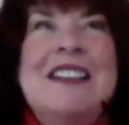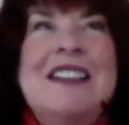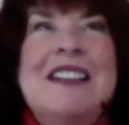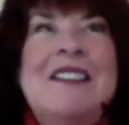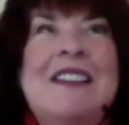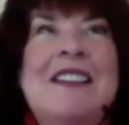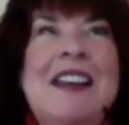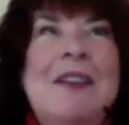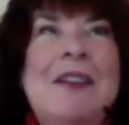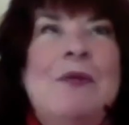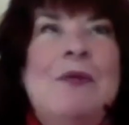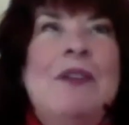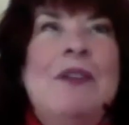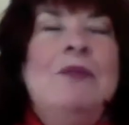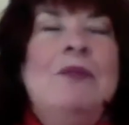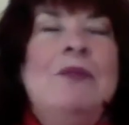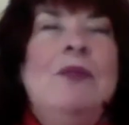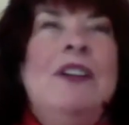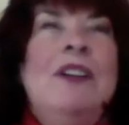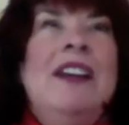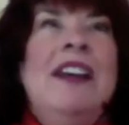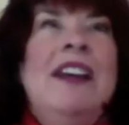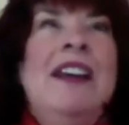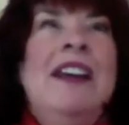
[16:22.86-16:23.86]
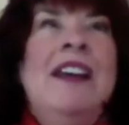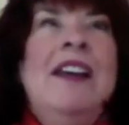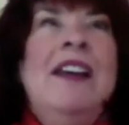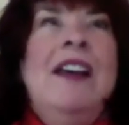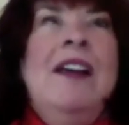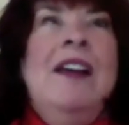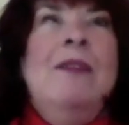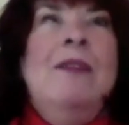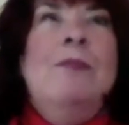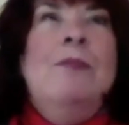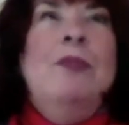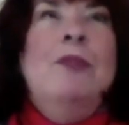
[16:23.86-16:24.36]
that when we
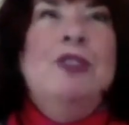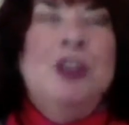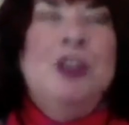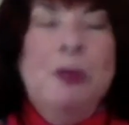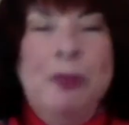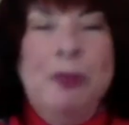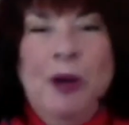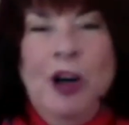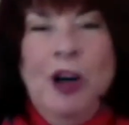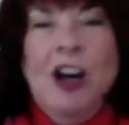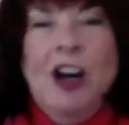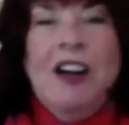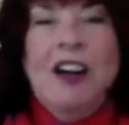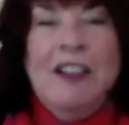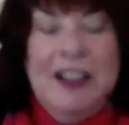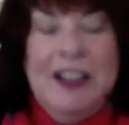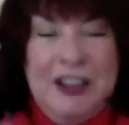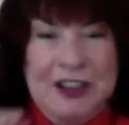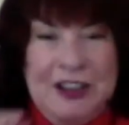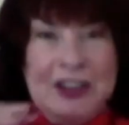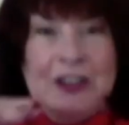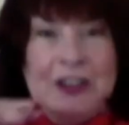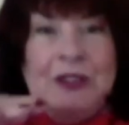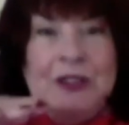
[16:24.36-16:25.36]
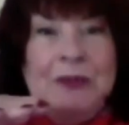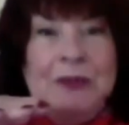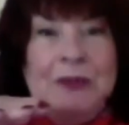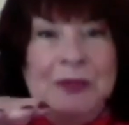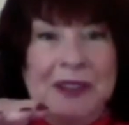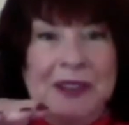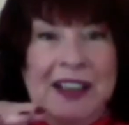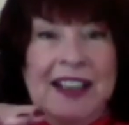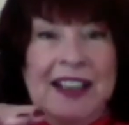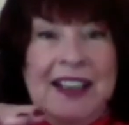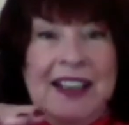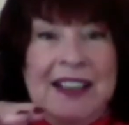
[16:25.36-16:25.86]
put the bar at a certain
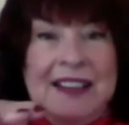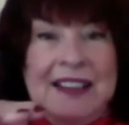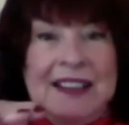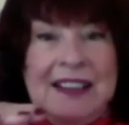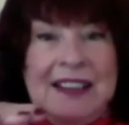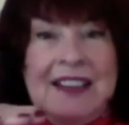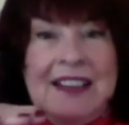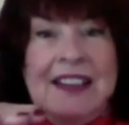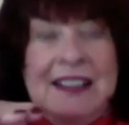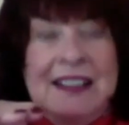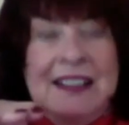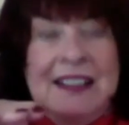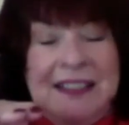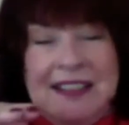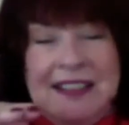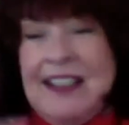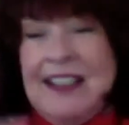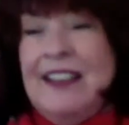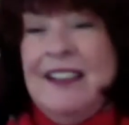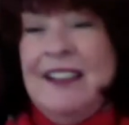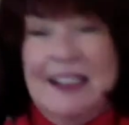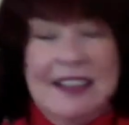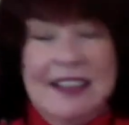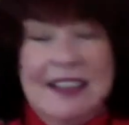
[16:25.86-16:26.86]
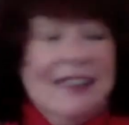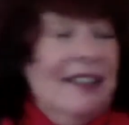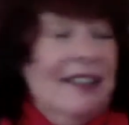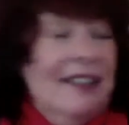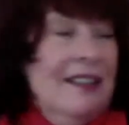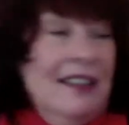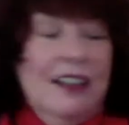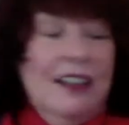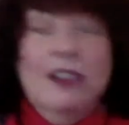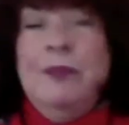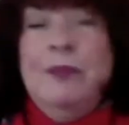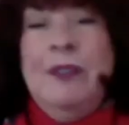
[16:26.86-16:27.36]
place and say
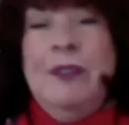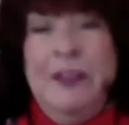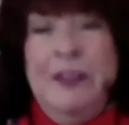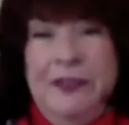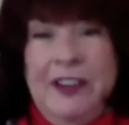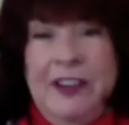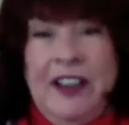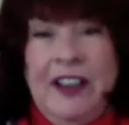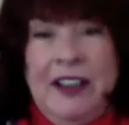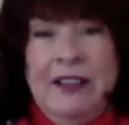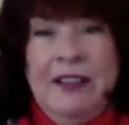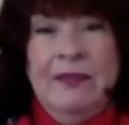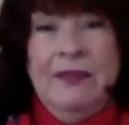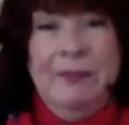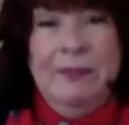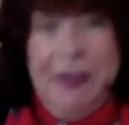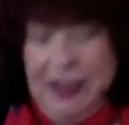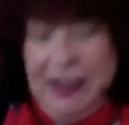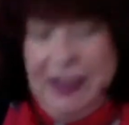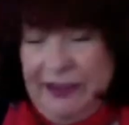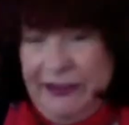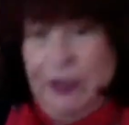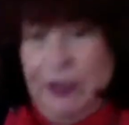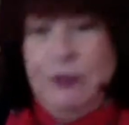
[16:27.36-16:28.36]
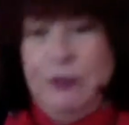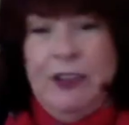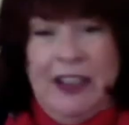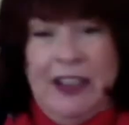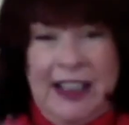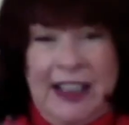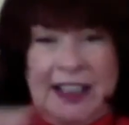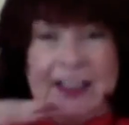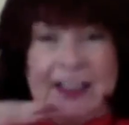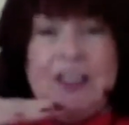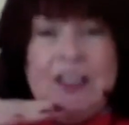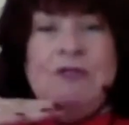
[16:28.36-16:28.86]
could be fun, but everyone
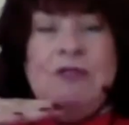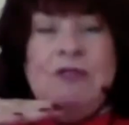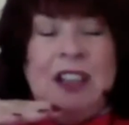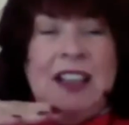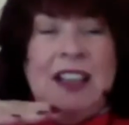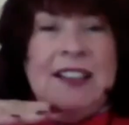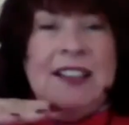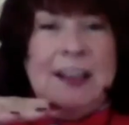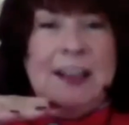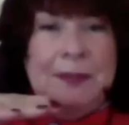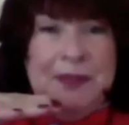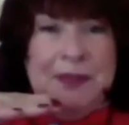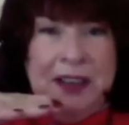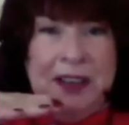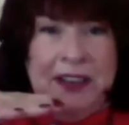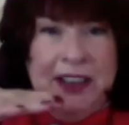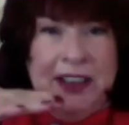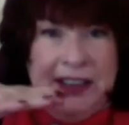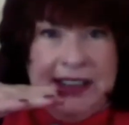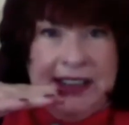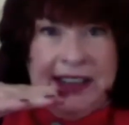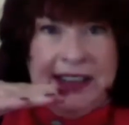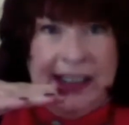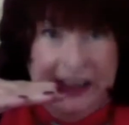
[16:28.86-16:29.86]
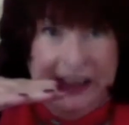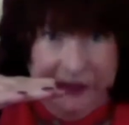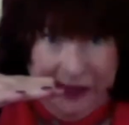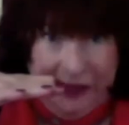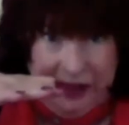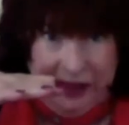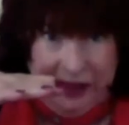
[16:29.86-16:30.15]
has to rise up to this level,